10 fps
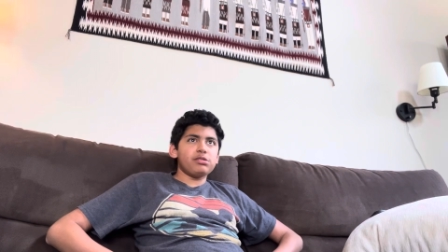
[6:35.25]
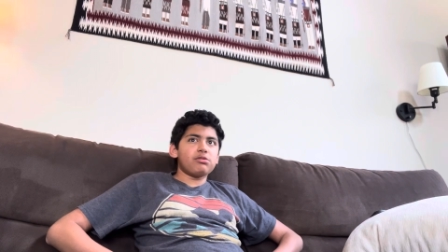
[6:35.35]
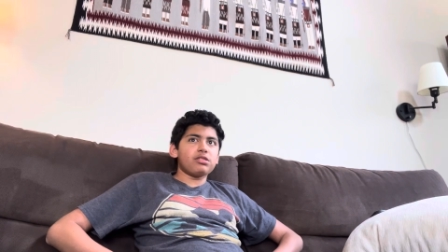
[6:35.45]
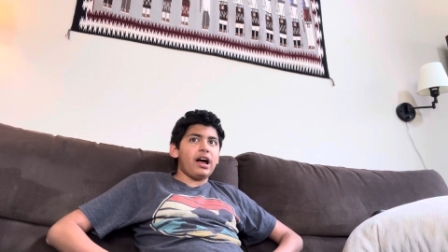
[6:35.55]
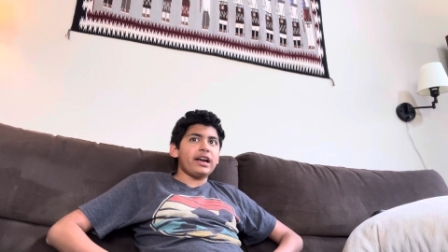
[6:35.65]

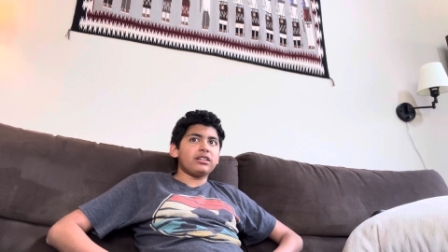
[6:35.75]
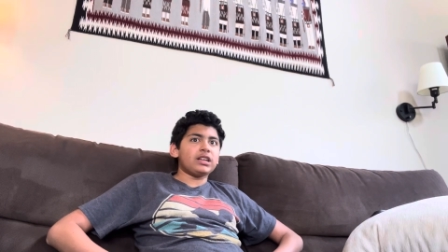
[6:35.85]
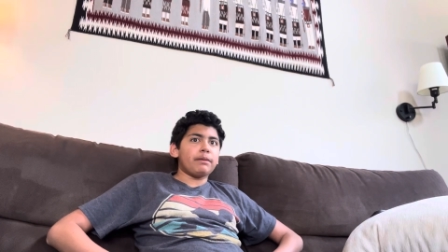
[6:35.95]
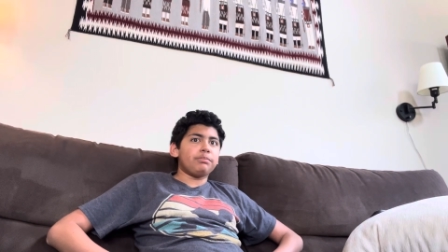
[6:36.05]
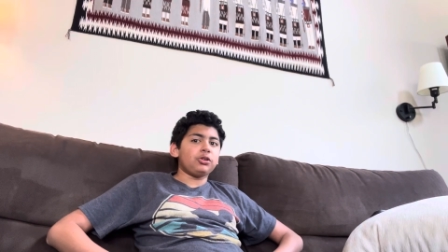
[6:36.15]
relying on
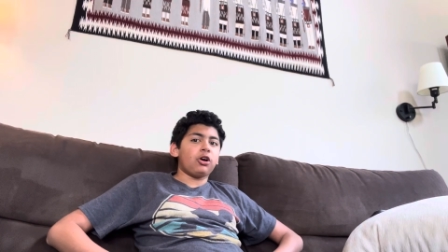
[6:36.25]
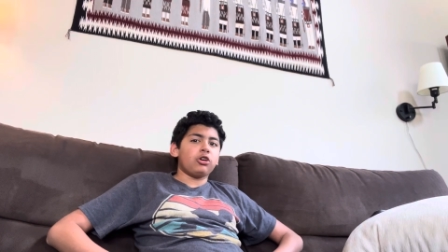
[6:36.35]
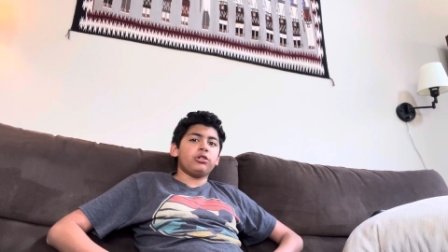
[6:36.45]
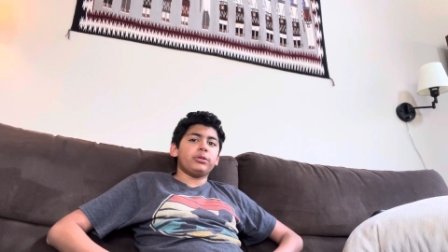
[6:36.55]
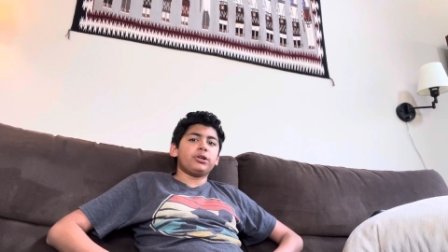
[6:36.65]
that plot
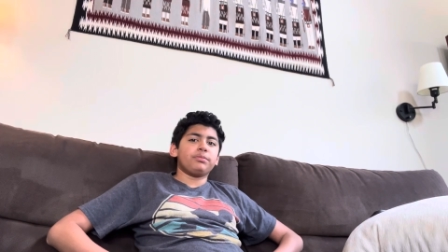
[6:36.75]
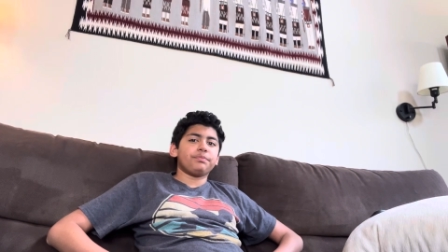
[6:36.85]
armor.